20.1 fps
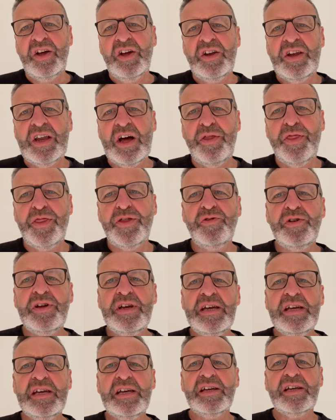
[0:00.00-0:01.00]
Now,
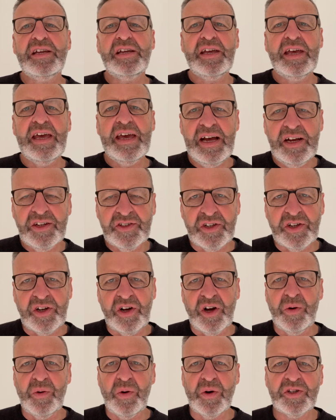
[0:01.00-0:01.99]
3 years
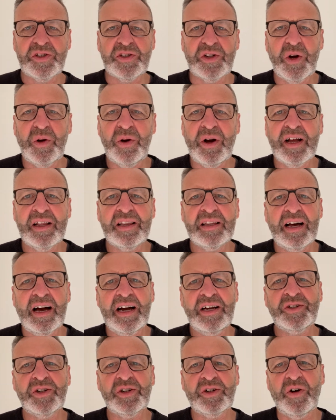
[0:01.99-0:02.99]
ago or so,
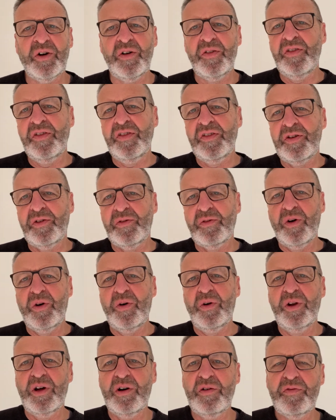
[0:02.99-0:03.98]
I took on the
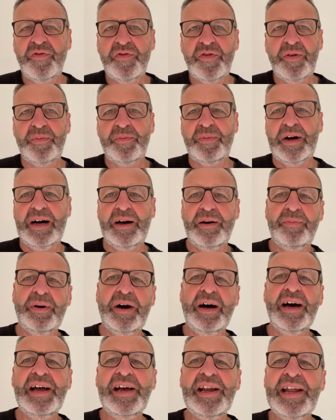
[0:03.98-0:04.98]
role of the
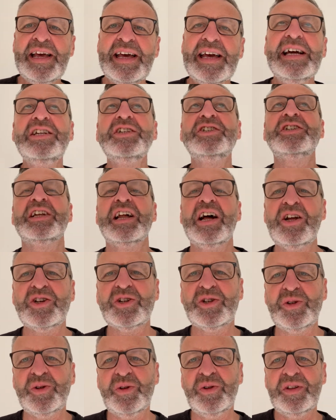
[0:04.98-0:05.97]
Pioneer
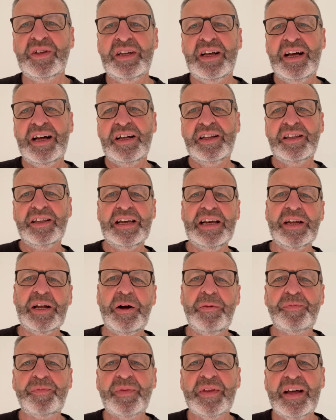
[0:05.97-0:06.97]
International
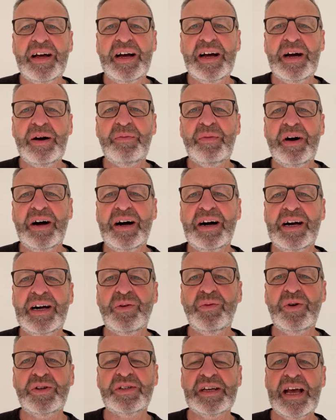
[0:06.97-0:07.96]
leader. I
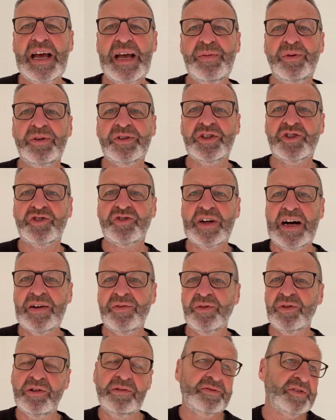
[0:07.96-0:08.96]
was able to
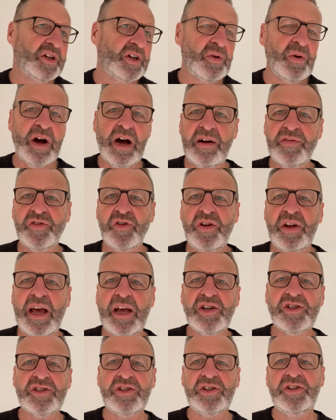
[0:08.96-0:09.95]
travel to quite a few
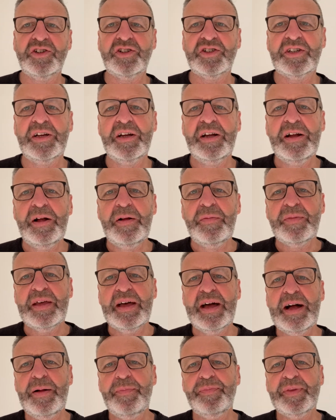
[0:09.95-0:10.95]
nations
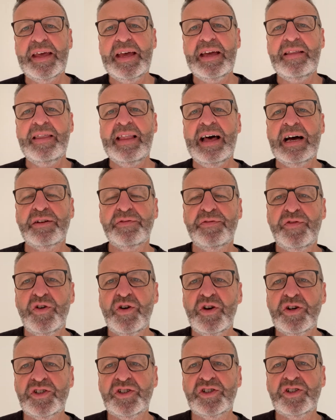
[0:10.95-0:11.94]
in that
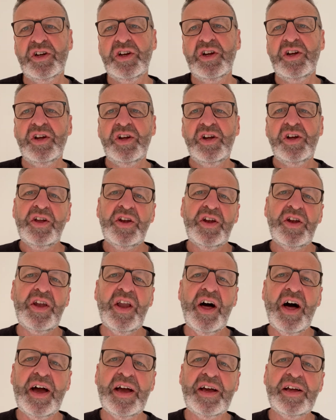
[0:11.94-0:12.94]
first
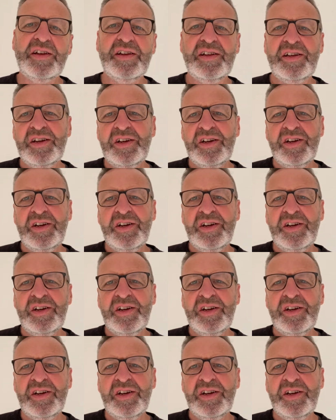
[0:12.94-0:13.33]
9